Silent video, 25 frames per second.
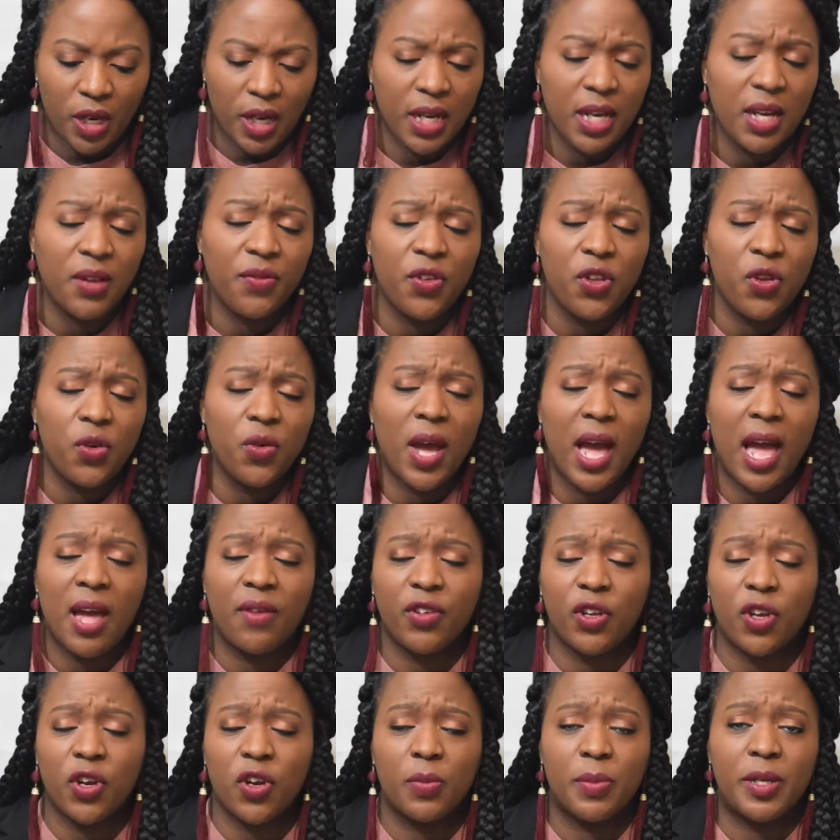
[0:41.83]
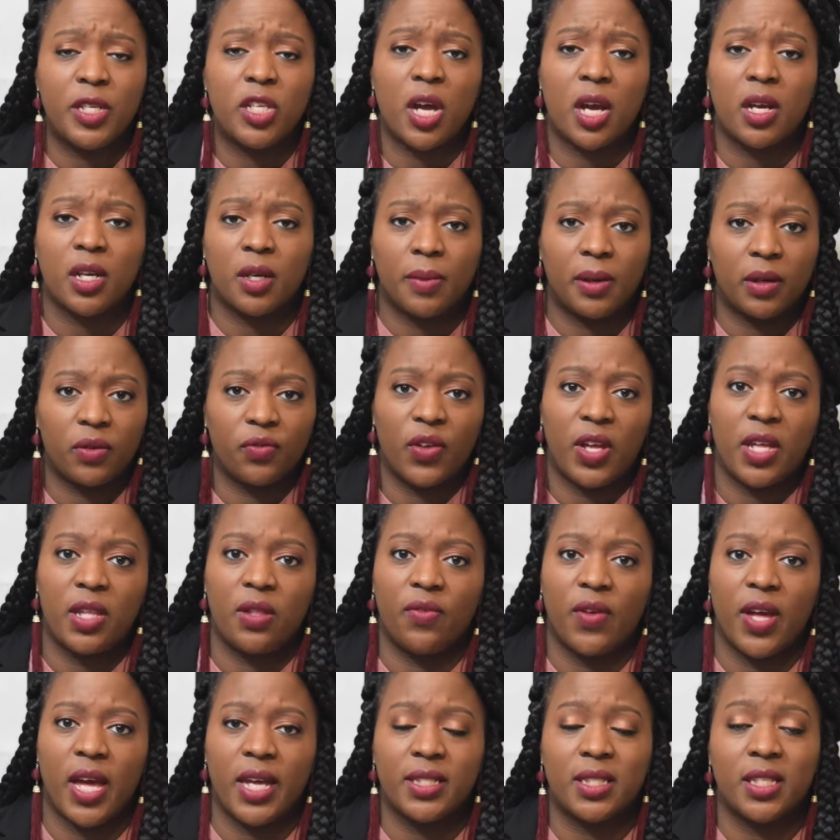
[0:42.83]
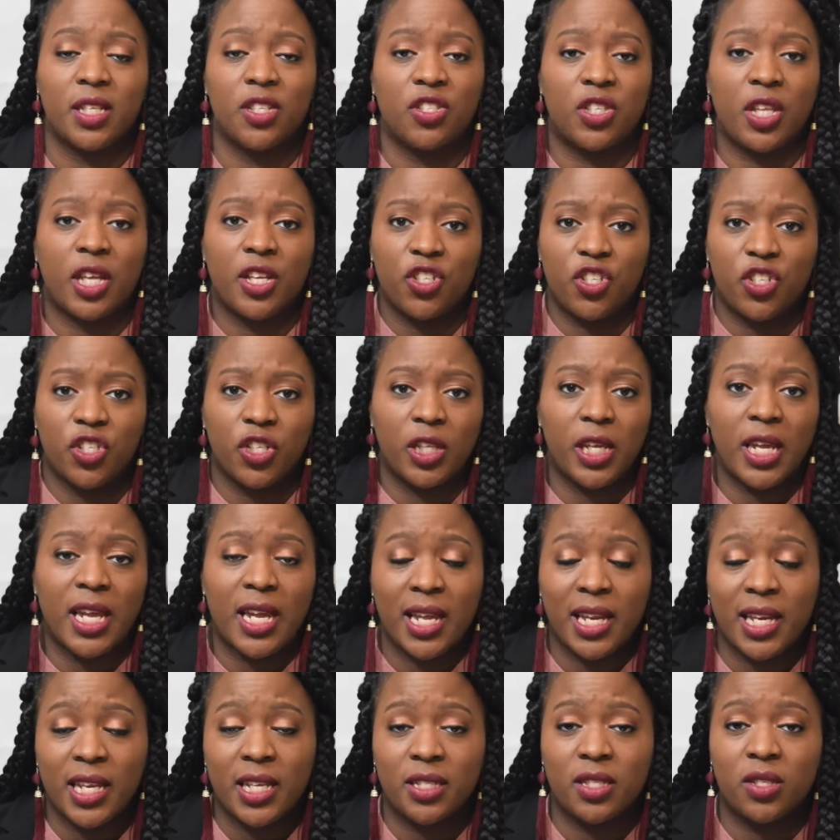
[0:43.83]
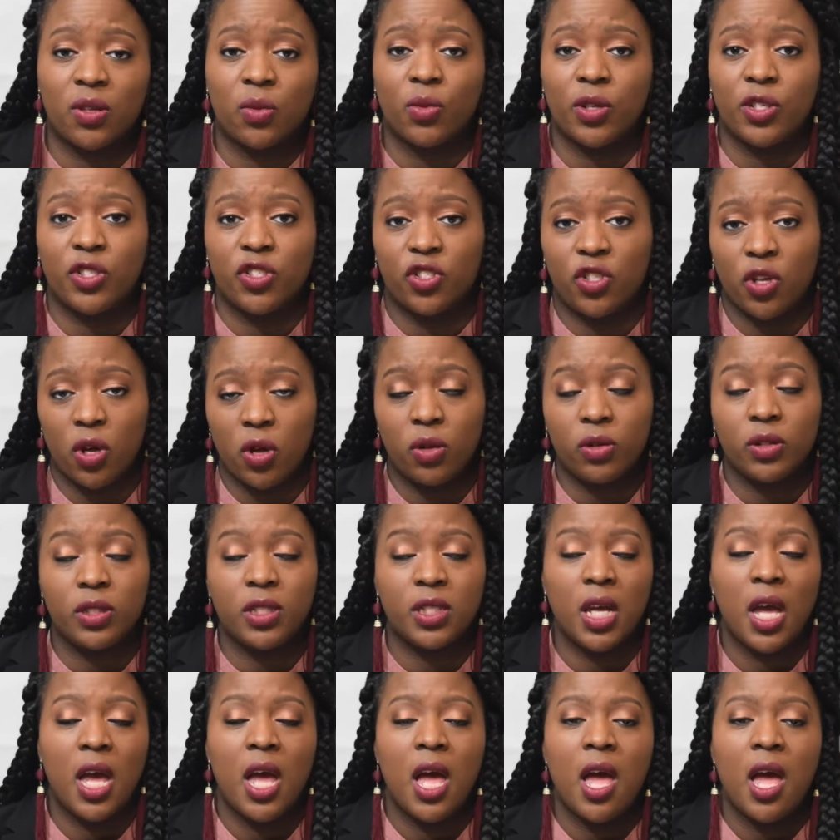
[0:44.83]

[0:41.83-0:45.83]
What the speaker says: And if you haven't heard me talk about faith facts, essentially it is the result